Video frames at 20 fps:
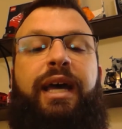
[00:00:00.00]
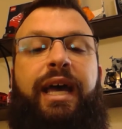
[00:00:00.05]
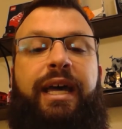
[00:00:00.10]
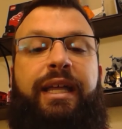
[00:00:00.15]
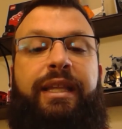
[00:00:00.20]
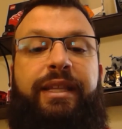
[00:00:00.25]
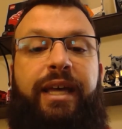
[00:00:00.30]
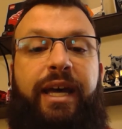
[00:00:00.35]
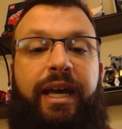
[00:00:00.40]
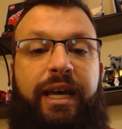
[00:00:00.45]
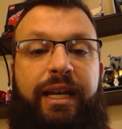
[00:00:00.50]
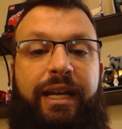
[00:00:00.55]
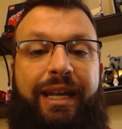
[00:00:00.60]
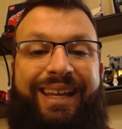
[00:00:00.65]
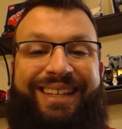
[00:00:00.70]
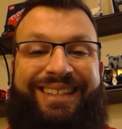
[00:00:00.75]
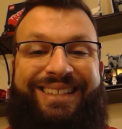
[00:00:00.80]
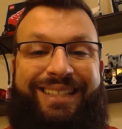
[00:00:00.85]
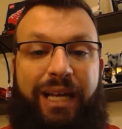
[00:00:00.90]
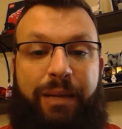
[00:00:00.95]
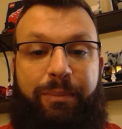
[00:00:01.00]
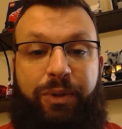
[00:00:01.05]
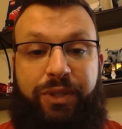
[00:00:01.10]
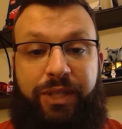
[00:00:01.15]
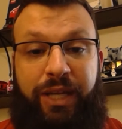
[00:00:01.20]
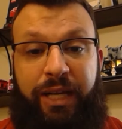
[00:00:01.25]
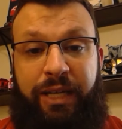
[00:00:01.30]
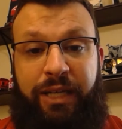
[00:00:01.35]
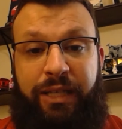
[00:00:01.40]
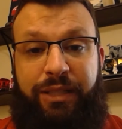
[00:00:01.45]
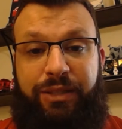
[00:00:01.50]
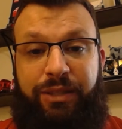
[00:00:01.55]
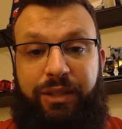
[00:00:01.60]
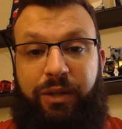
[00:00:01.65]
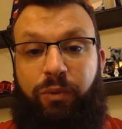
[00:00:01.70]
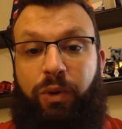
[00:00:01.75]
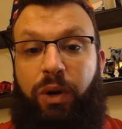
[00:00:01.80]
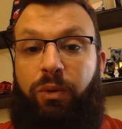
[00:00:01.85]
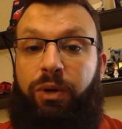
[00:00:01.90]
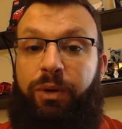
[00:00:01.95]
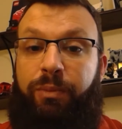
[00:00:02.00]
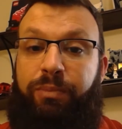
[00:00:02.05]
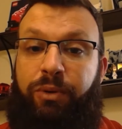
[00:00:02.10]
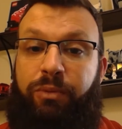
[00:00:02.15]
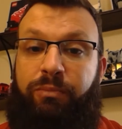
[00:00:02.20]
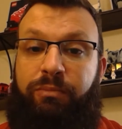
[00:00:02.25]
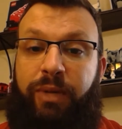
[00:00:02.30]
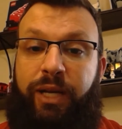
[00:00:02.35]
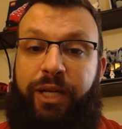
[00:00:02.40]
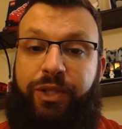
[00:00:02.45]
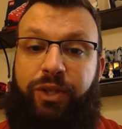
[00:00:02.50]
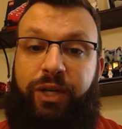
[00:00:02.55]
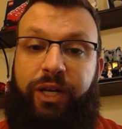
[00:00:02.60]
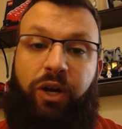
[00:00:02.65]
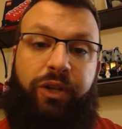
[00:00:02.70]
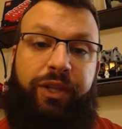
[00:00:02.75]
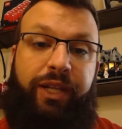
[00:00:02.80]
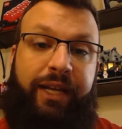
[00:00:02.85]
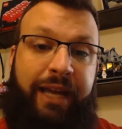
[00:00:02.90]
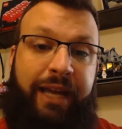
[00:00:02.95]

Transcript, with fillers: And then simultaneously, while we're measuring on the